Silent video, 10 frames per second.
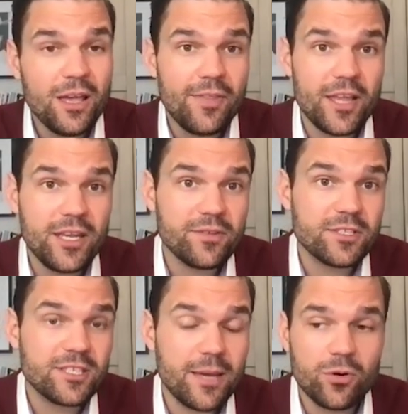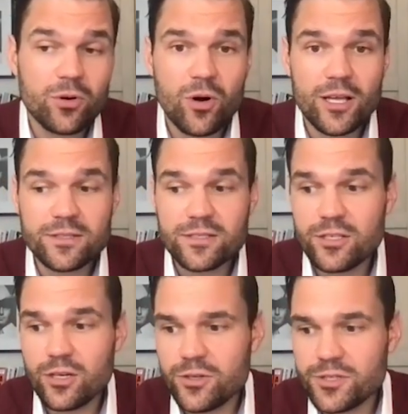And then even stable coins,
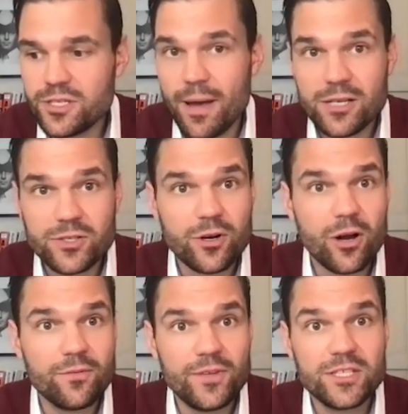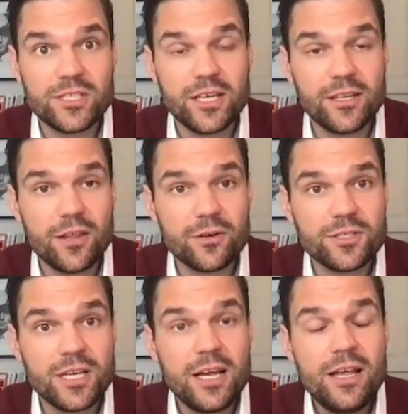you see MasterCard, Visa, and
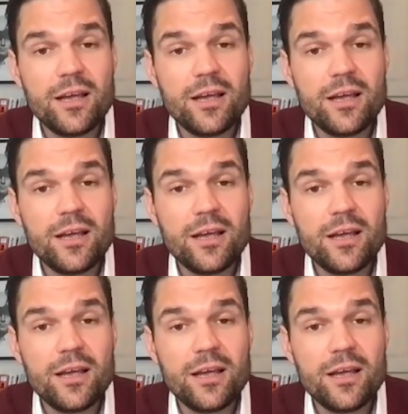others